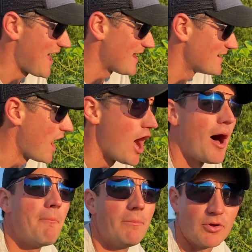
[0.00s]
and
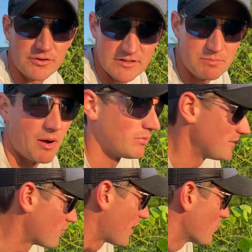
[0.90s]
humbled is probably
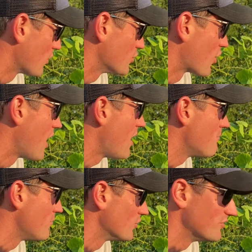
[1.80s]
the right word. You're
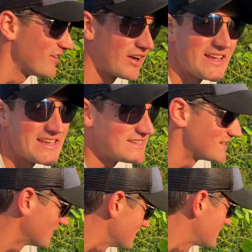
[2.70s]
humbled very
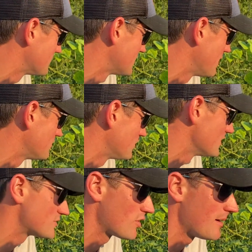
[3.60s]
easily sometimes with
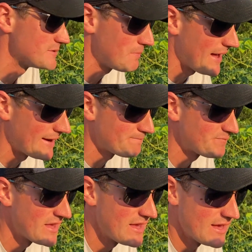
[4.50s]
these crops, but
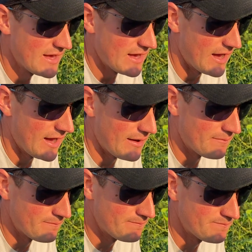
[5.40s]

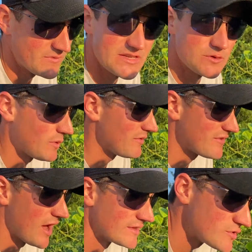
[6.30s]
this is what we've got.